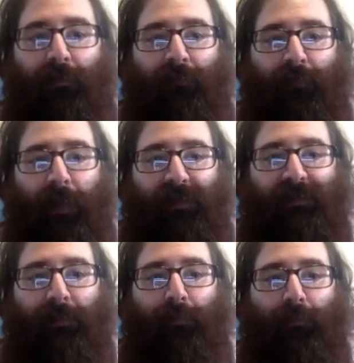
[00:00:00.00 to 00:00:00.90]
for mx
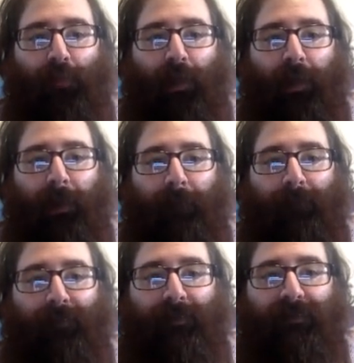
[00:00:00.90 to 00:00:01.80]
double prime
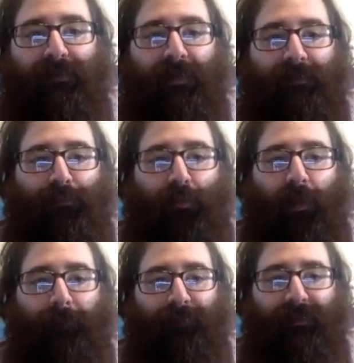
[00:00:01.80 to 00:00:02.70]
plus cx
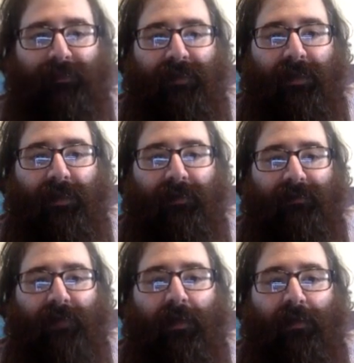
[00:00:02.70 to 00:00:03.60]
prime plus
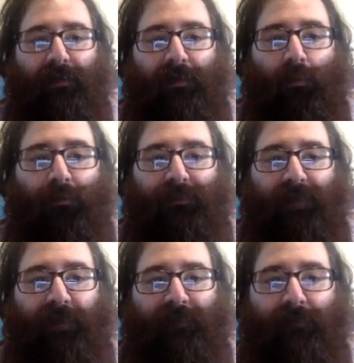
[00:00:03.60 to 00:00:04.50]
kx equals
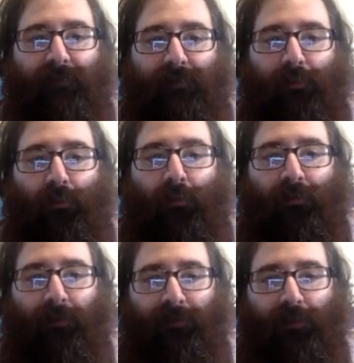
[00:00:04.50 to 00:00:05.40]
f sub 0
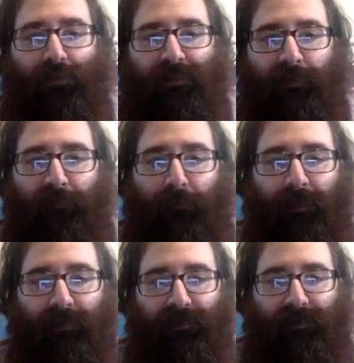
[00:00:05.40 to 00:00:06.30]
times cosine of
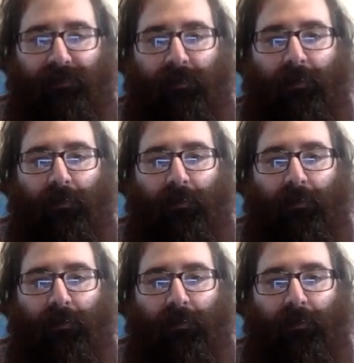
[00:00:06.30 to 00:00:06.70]
omega t,